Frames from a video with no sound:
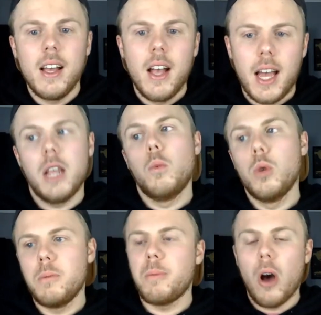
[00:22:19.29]
and it
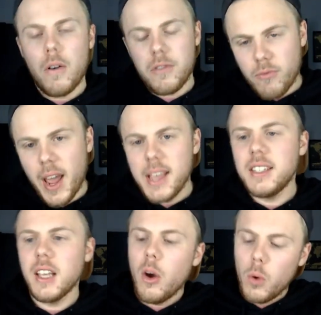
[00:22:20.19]
wouldn't be part of the race,
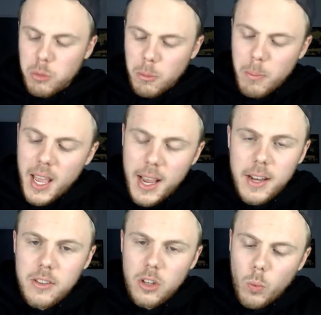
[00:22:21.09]
which would
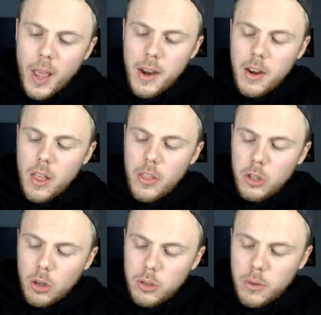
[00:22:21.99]
mean that when the
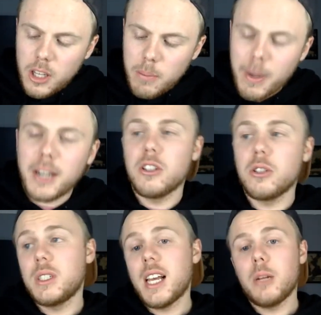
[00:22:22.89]
Doctor and the companions
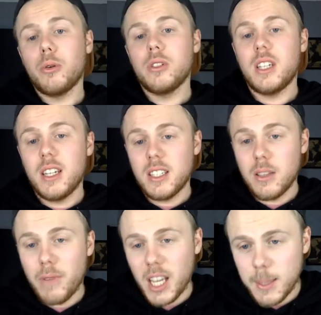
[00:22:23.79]
were teleported into the
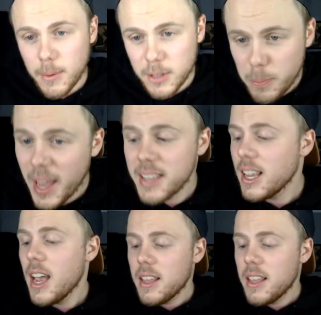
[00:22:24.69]
vacuum of space,